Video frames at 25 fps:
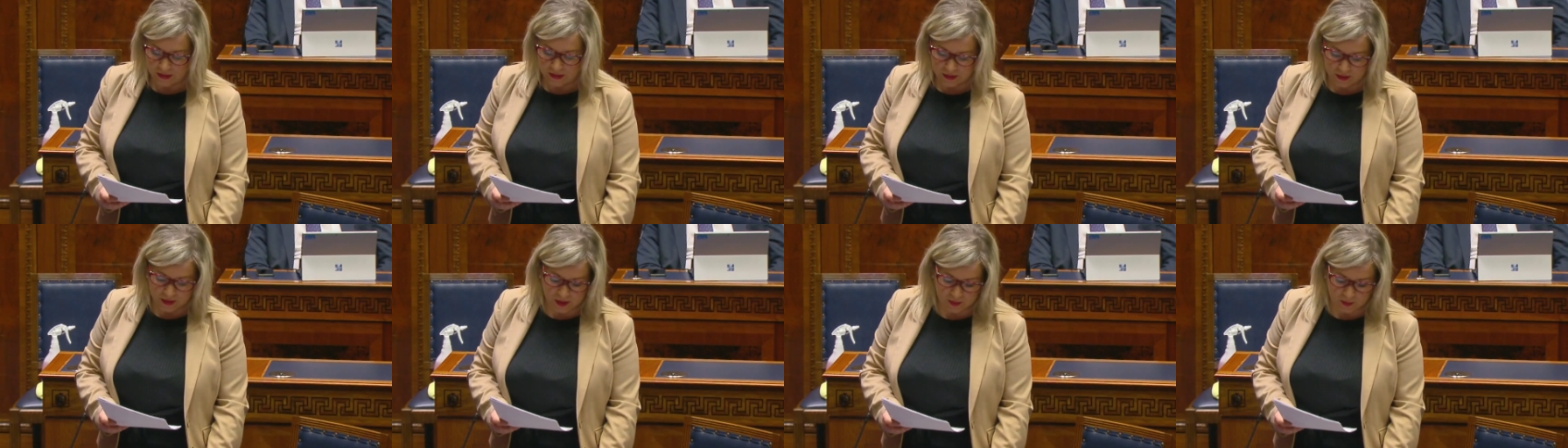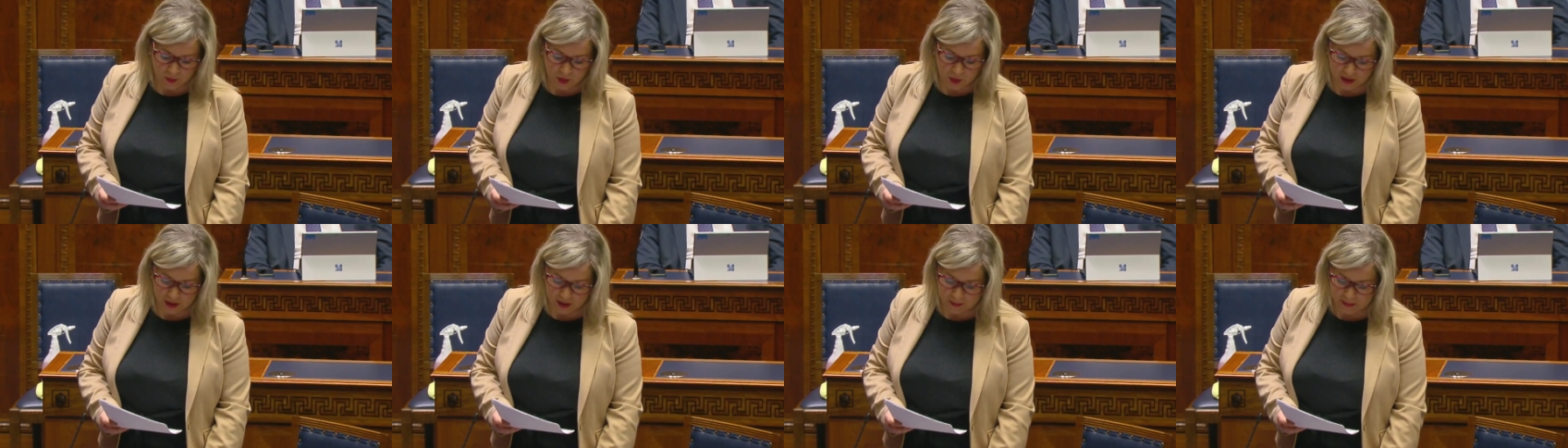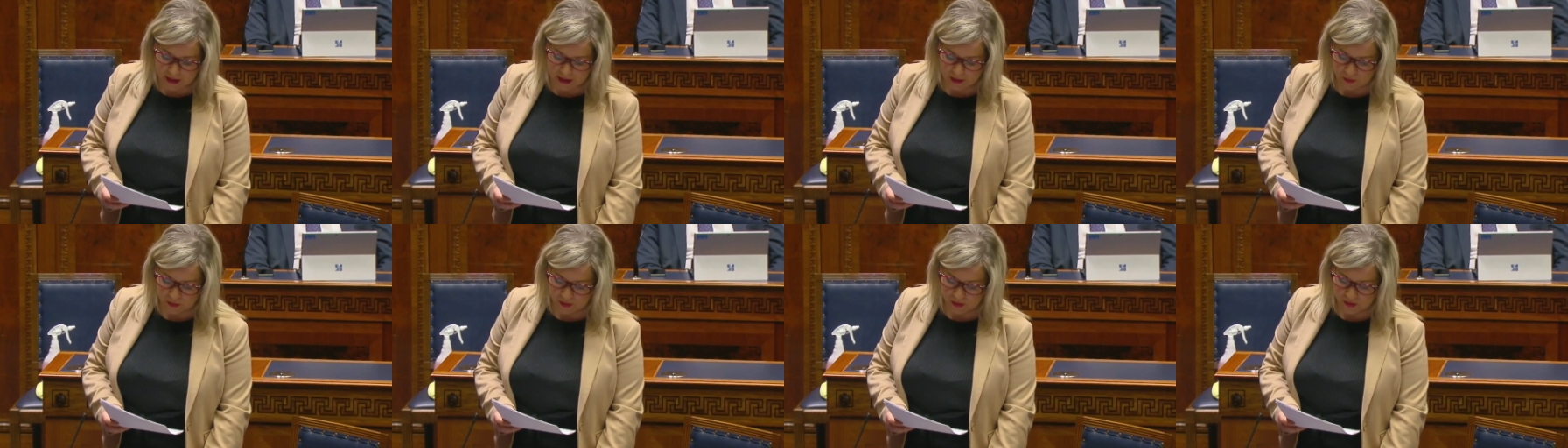This morning I
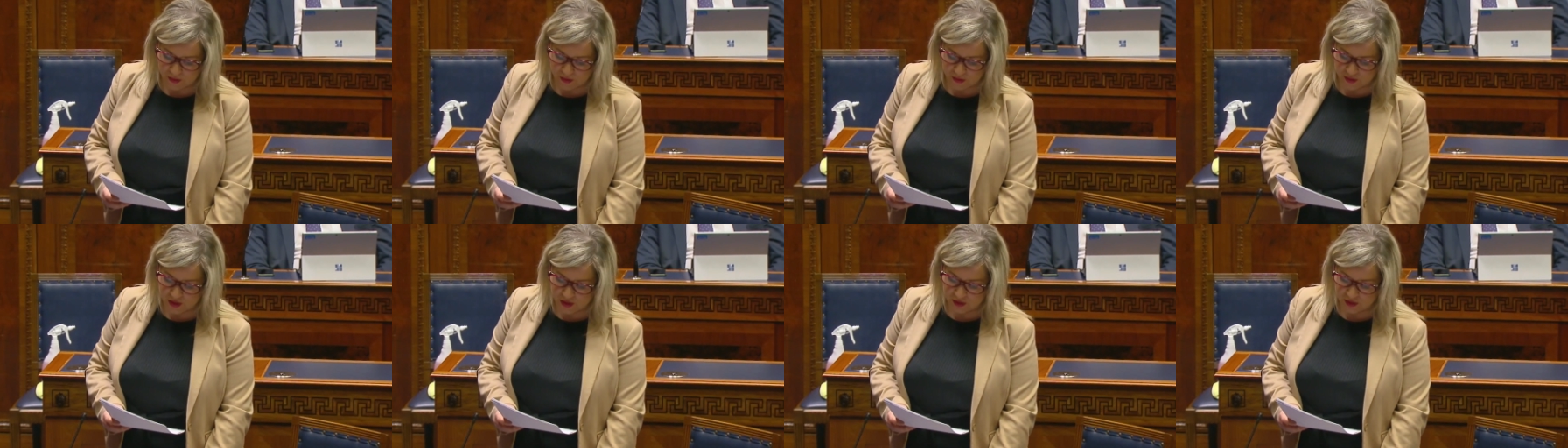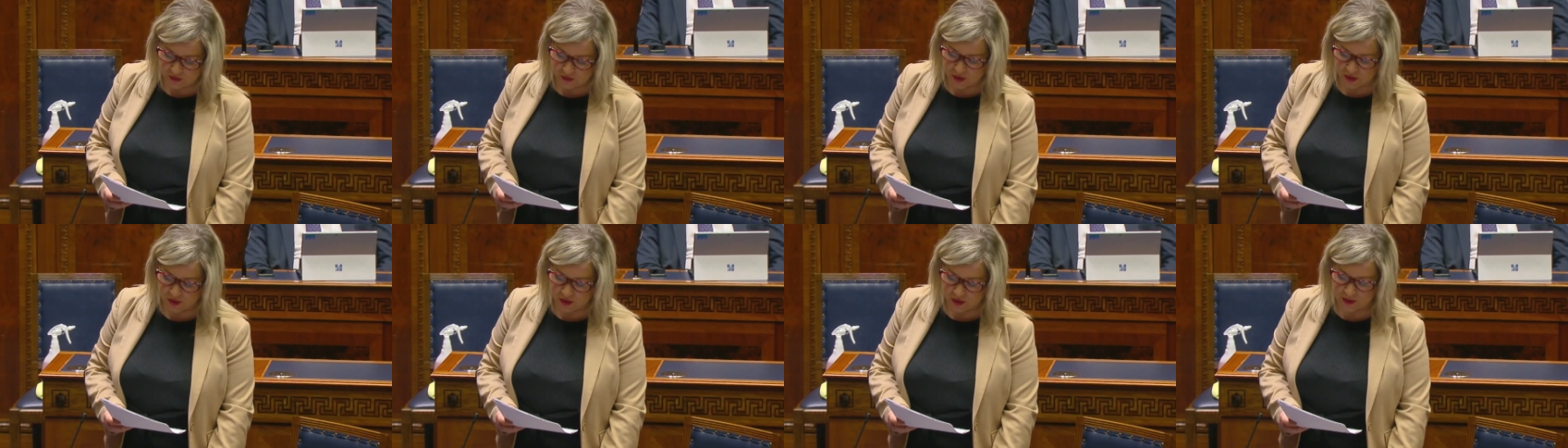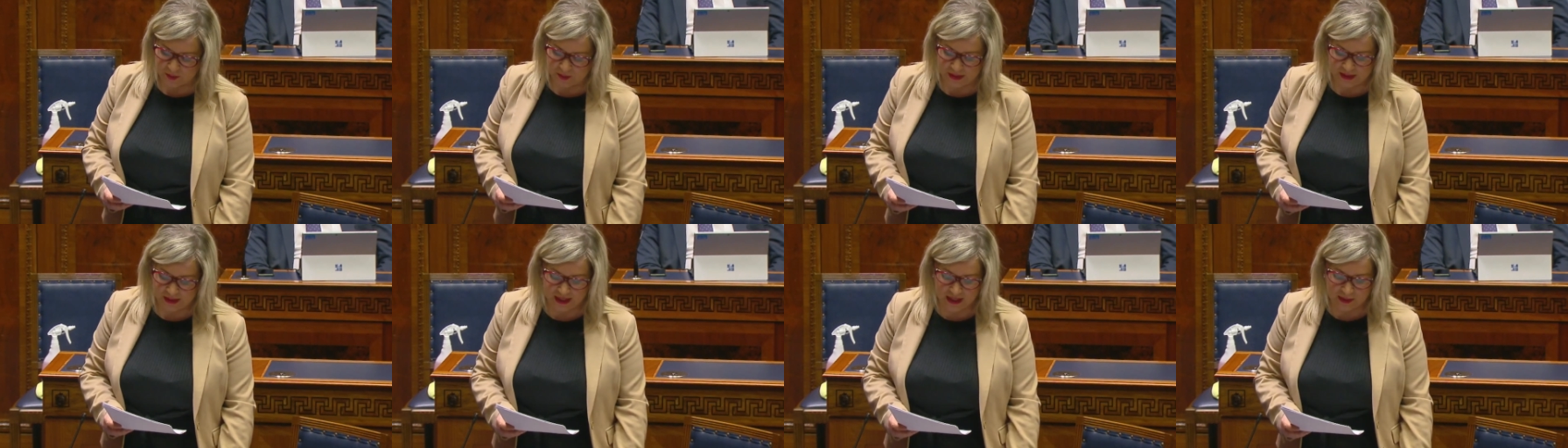met with the Chief
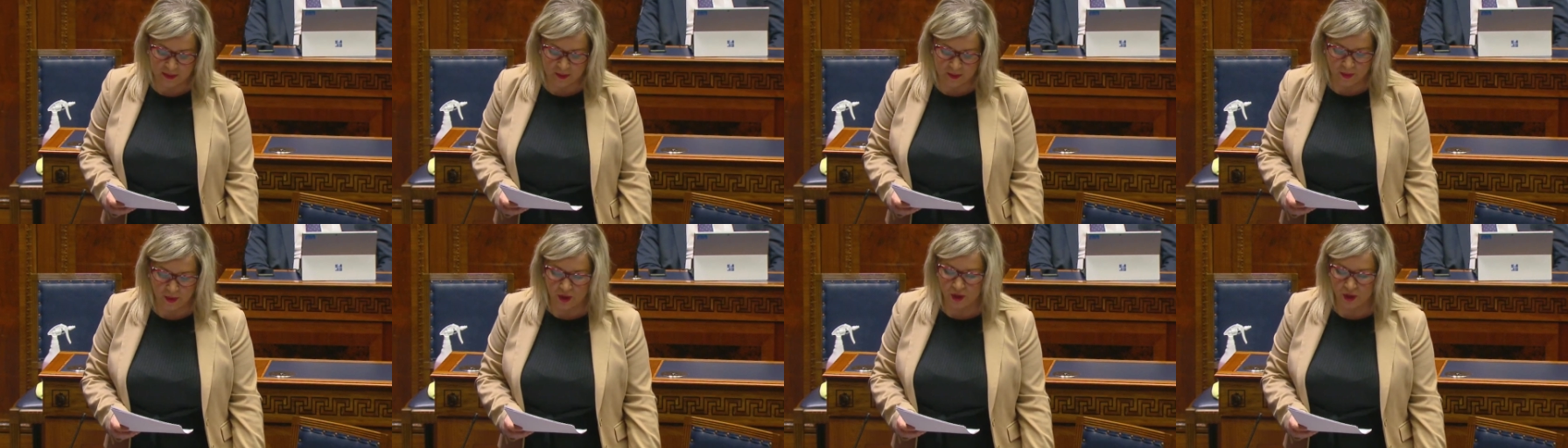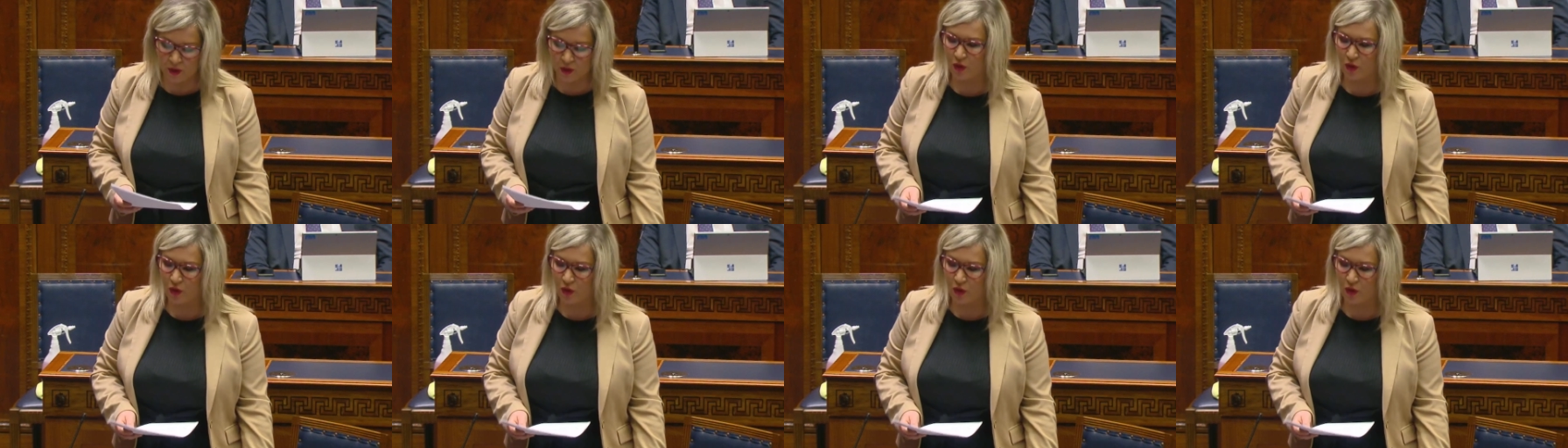Constable, Simon Byrne,